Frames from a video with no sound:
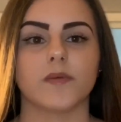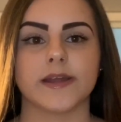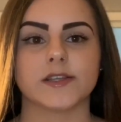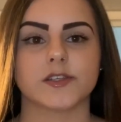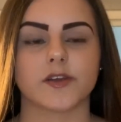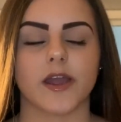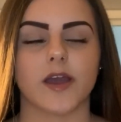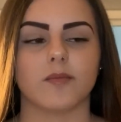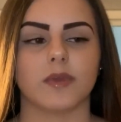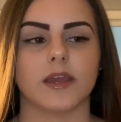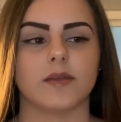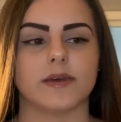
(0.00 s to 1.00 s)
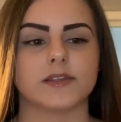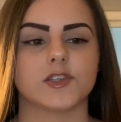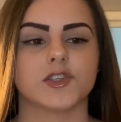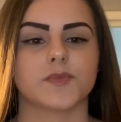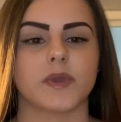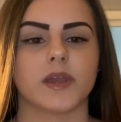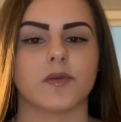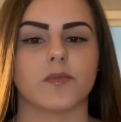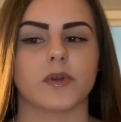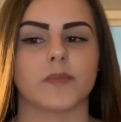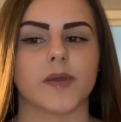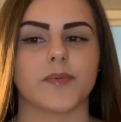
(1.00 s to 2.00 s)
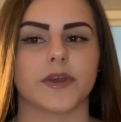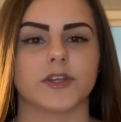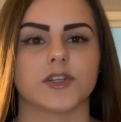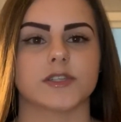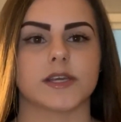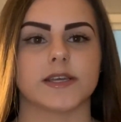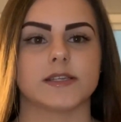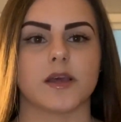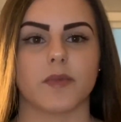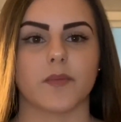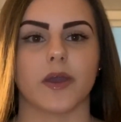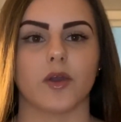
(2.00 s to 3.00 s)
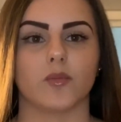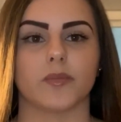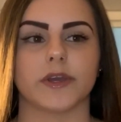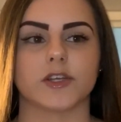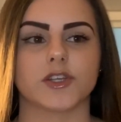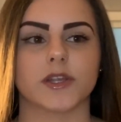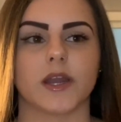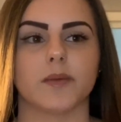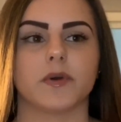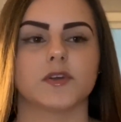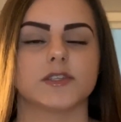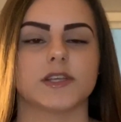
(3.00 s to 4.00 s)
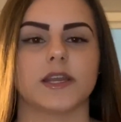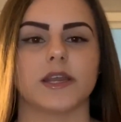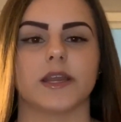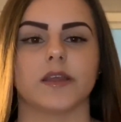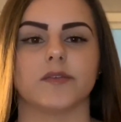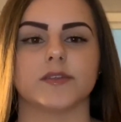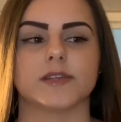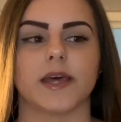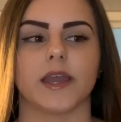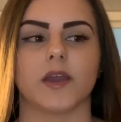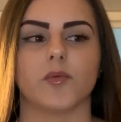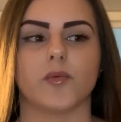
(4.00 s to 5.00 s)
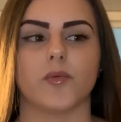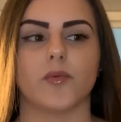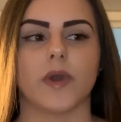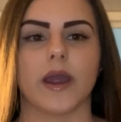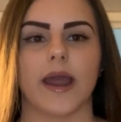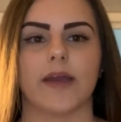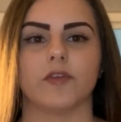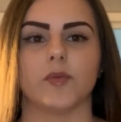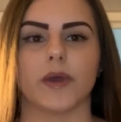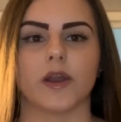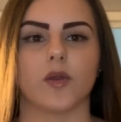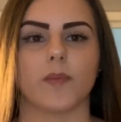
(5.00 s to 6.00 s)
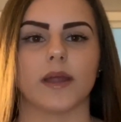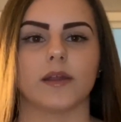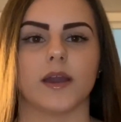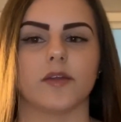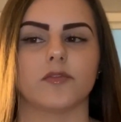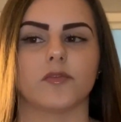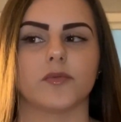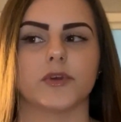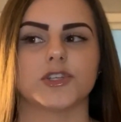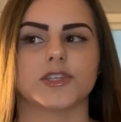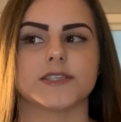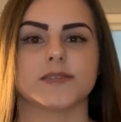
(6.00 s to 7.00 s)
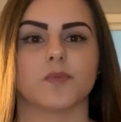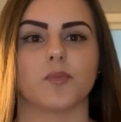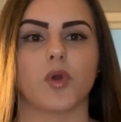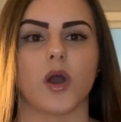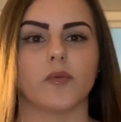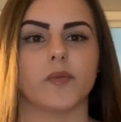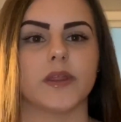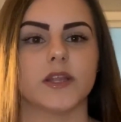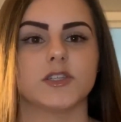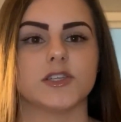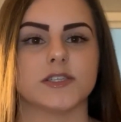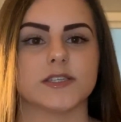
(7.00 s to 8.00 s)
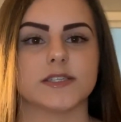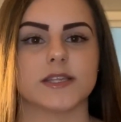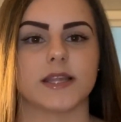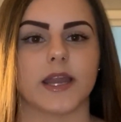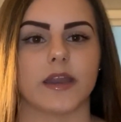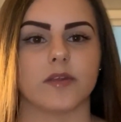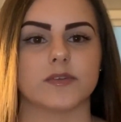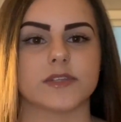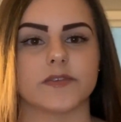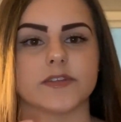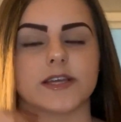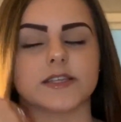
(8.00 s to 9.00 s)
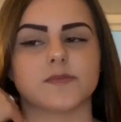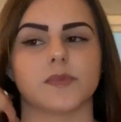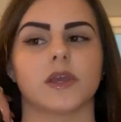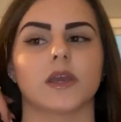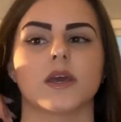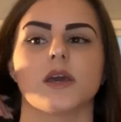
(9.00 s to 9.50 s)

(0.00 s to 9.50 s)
Instagram. He had messaged me one of my pictures, like sent me my own picture that I posted, and he was like, "Where have you been all my life?" Which is probably the cheesiest thing that anyone's ever said to me.